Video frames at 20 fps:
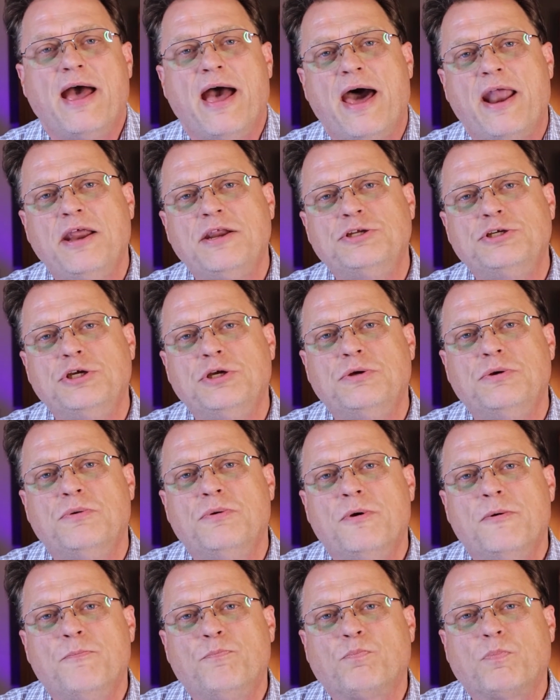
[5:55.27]
How did
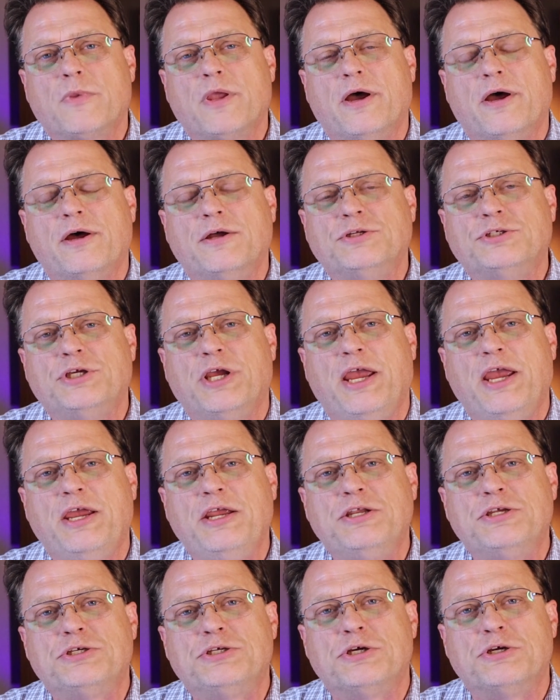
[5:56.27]
you uh,
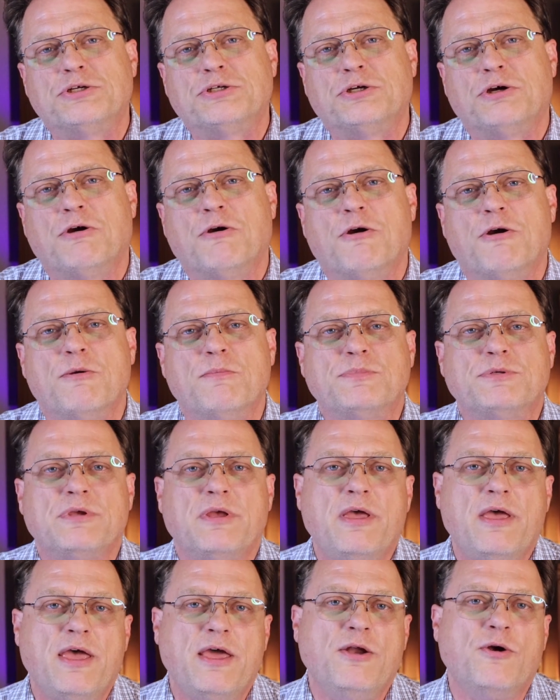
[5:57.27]
change your terms